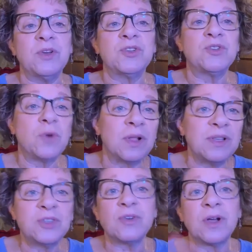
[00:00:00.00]
when you're
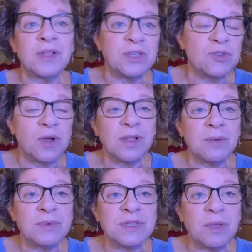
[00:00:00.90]
struggling
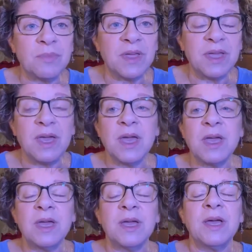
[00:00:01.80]
with something,
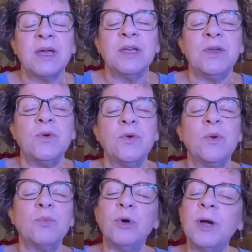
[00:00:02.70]

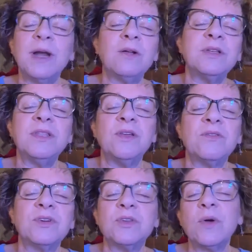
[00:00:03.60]
you put it out to the
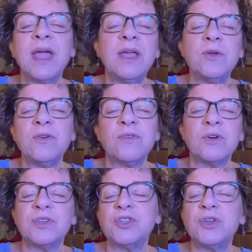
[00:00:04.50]
universe. Okay,
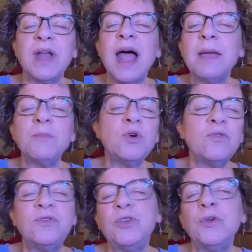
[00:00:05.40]
universe, should I
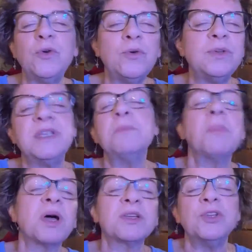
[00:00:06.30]
move to
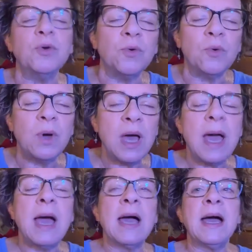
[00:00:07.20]
Timbuktu?
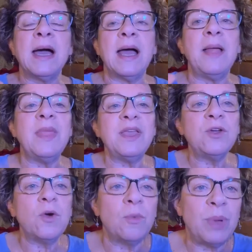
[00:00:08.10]
And then
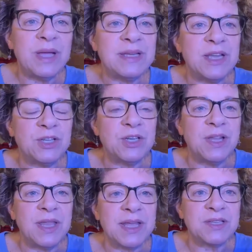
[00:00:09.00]
you go and pay attention
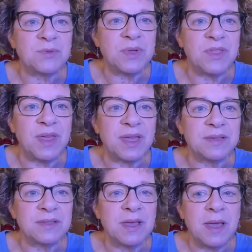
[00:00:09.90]
to the next three
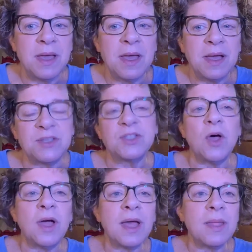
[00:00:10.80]
things. A
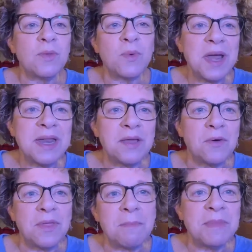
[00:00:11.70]
song on the
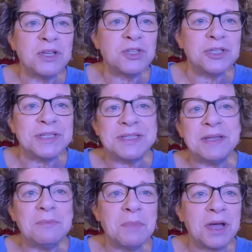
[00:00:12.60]
radio that mentions
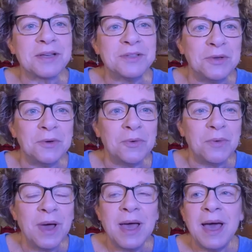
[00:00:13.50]

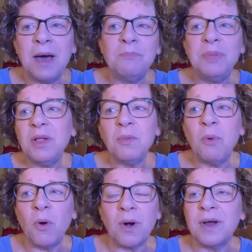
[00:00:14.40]
Timbuktu, a
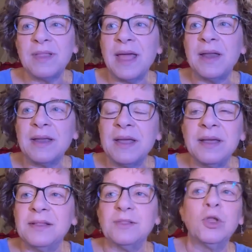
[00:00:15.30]
billboard that
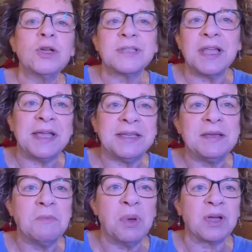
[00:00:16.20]
looks like
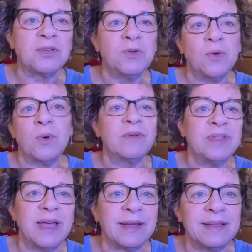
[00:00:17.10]
Timbuktu, wherever
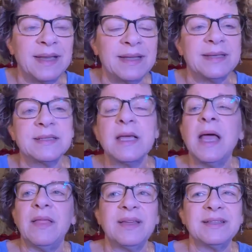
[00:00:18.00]
the heck that is.
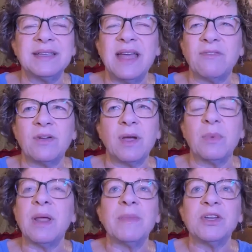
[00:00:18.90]
I think it's in Africa,
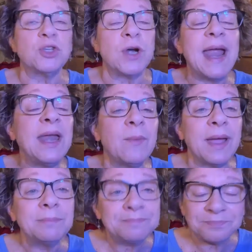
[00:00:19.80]
but I'm not sure.
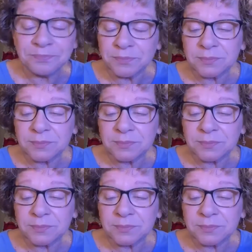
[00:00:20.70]
Anyway,